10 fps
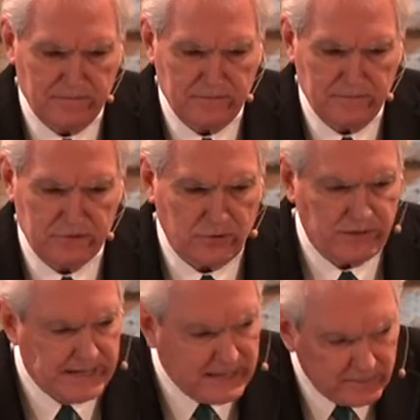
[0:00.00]
And so
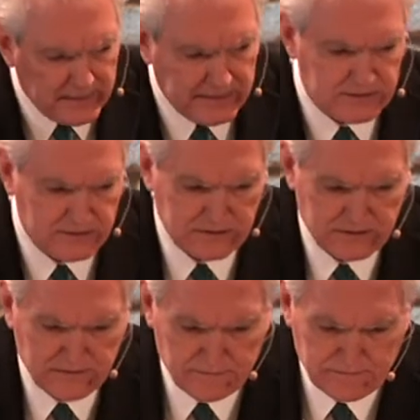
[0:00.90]
the enemies
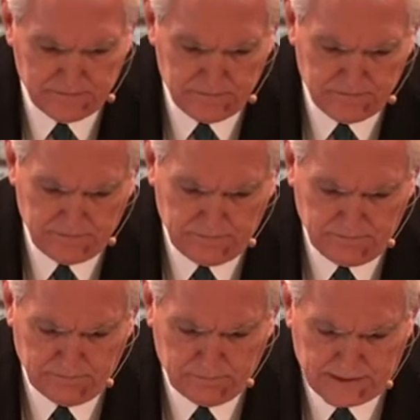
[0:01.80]

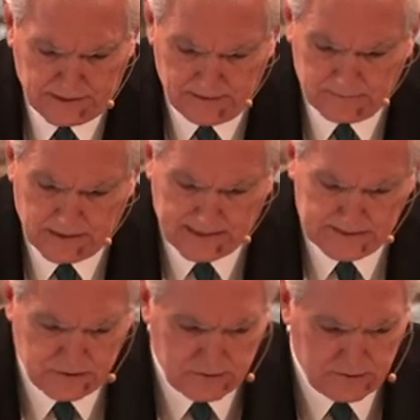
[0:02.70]
become
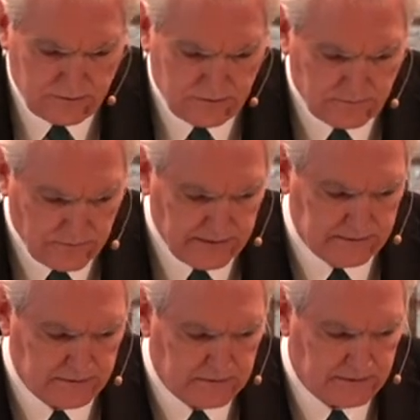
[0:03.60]
God's
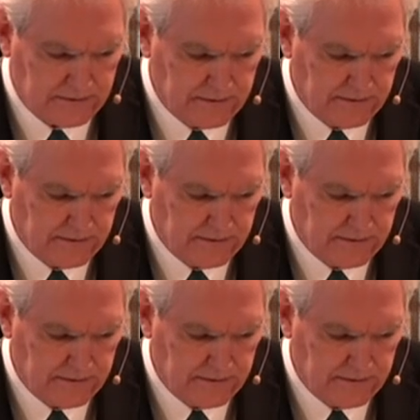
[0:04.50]
friends.